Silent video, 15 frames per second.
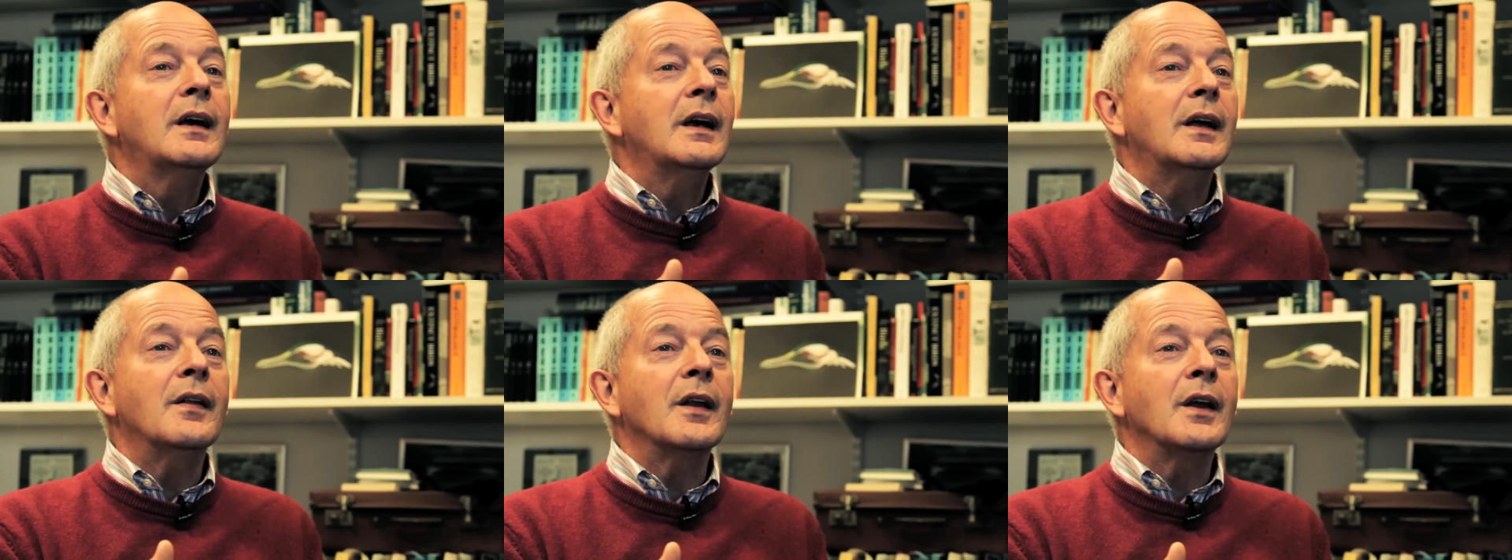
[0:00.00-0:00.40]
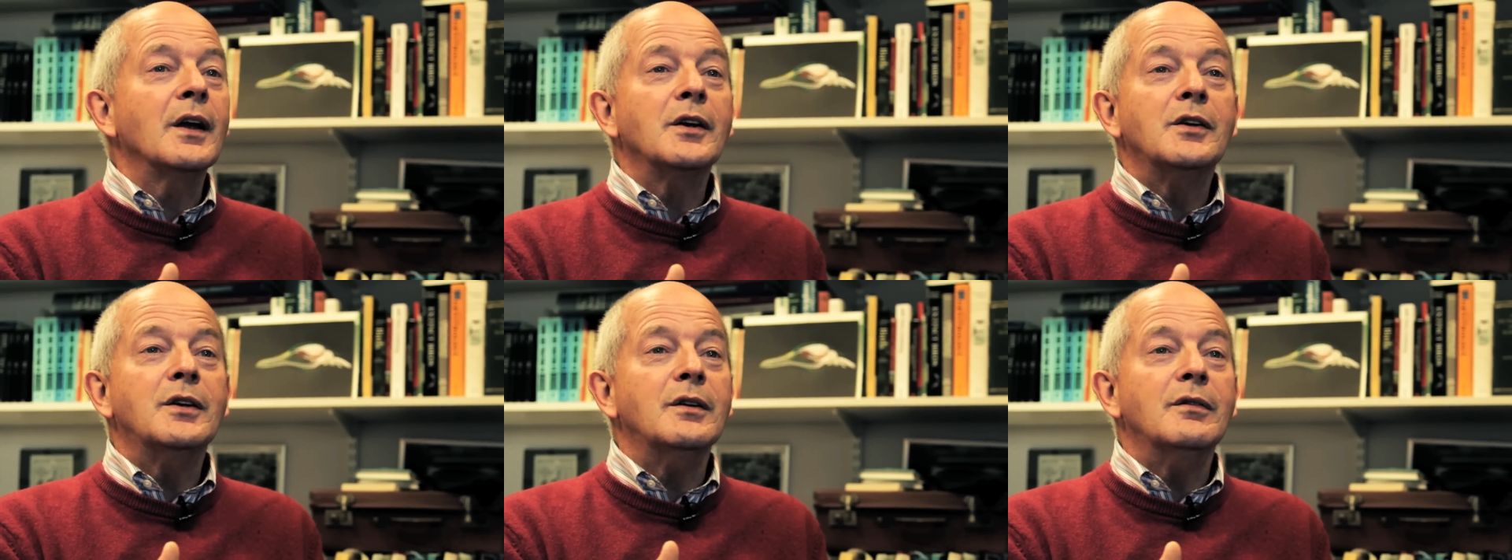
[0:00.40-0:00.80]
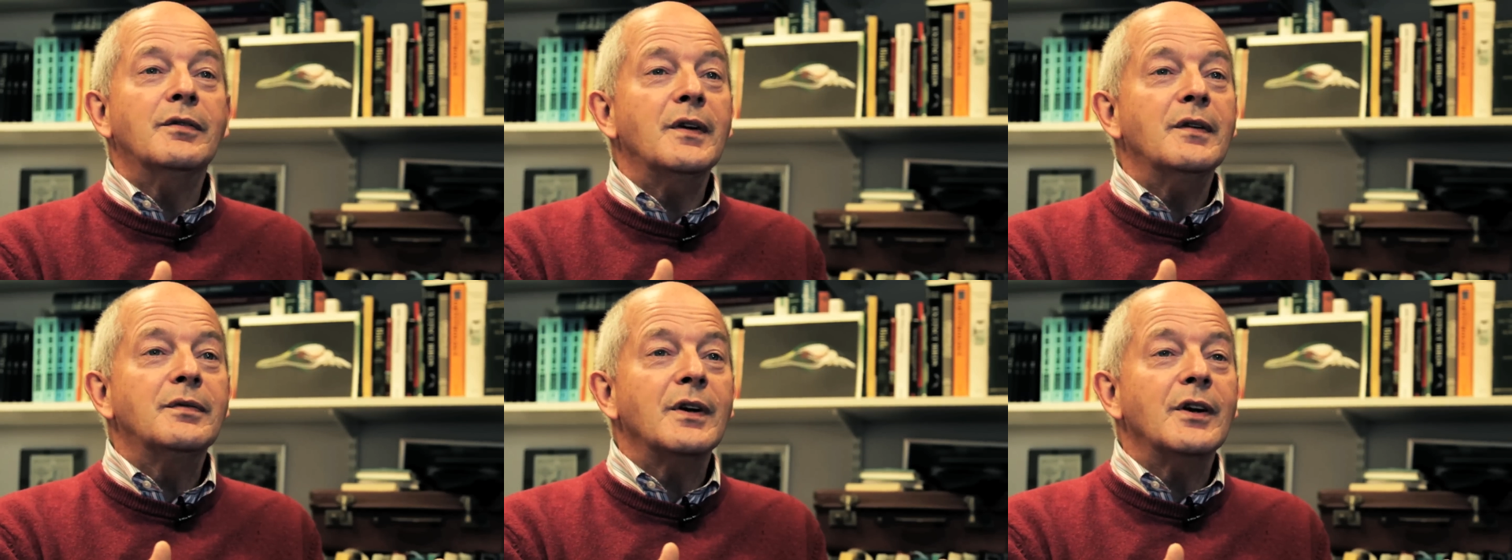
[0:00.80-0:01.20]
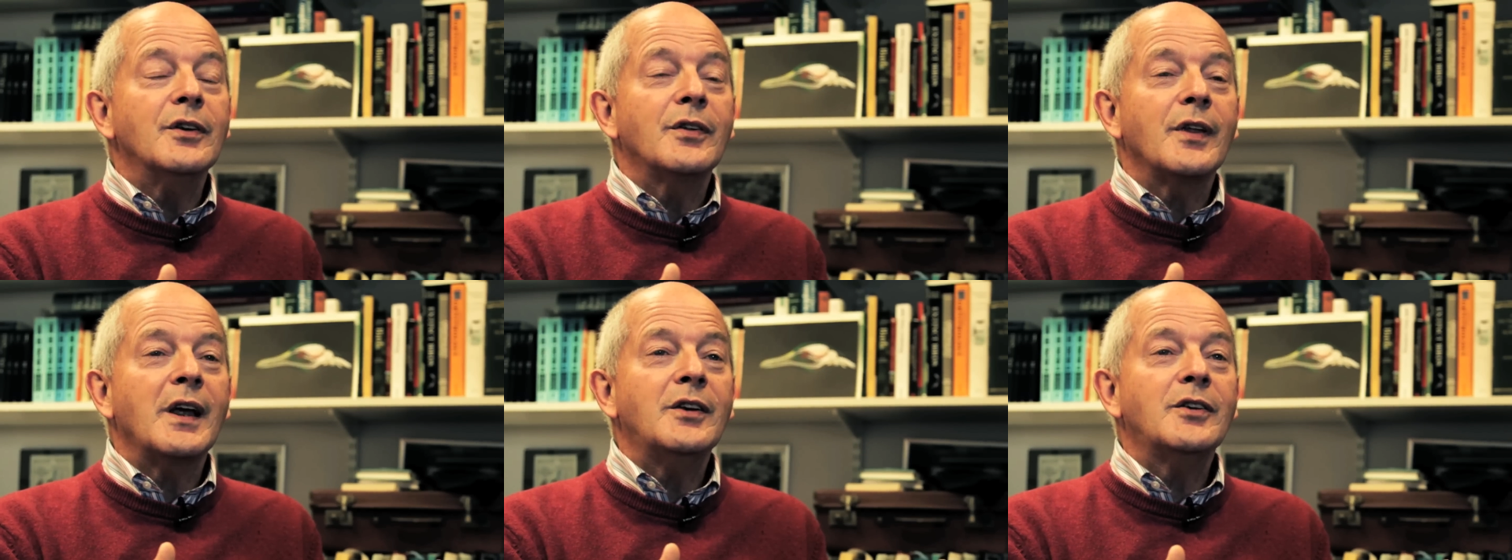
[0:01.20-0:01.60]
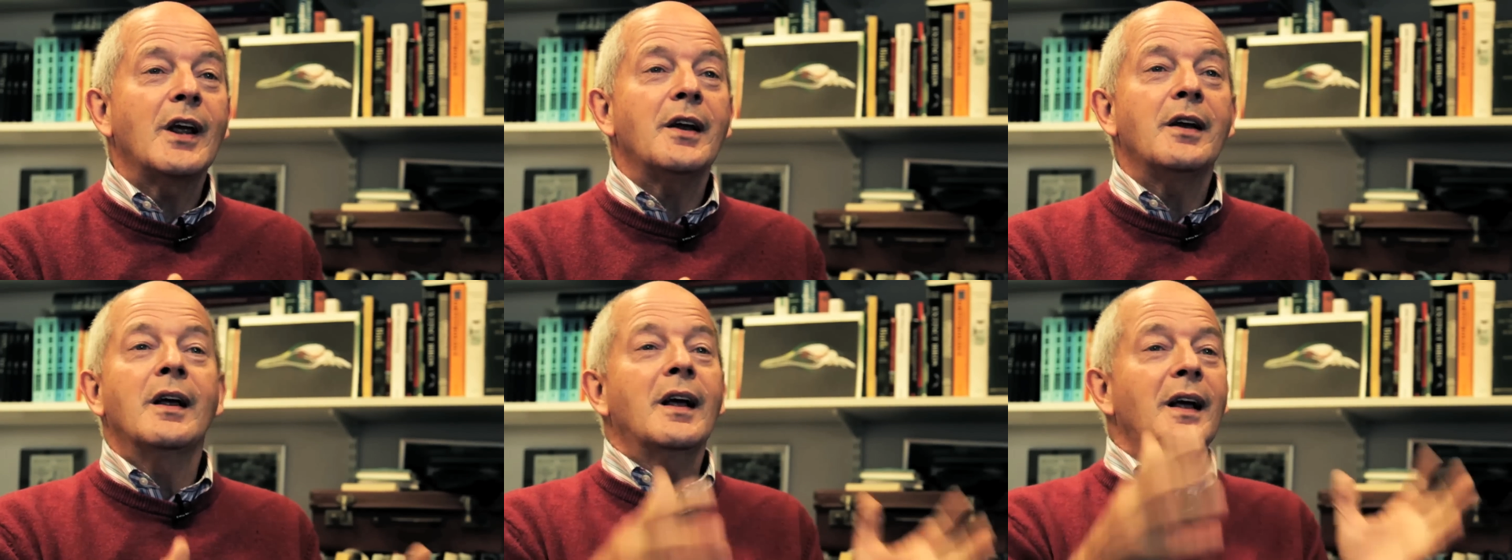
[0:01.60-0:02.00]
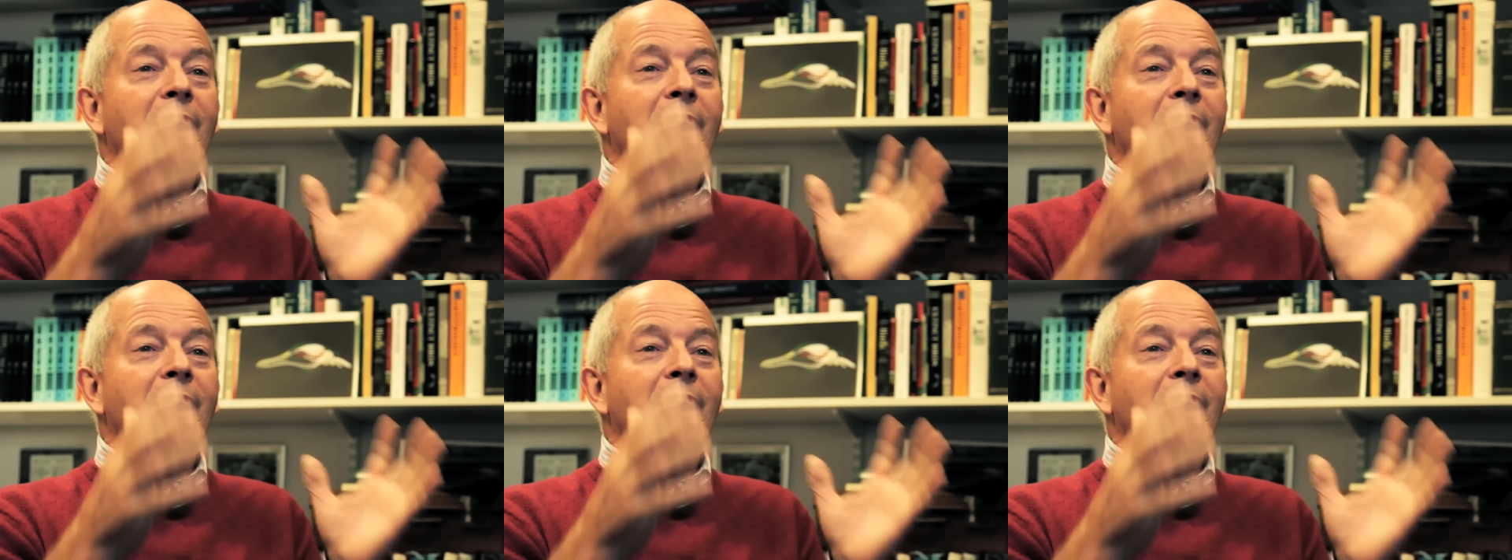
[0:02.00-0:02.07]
in the 1950s, they said,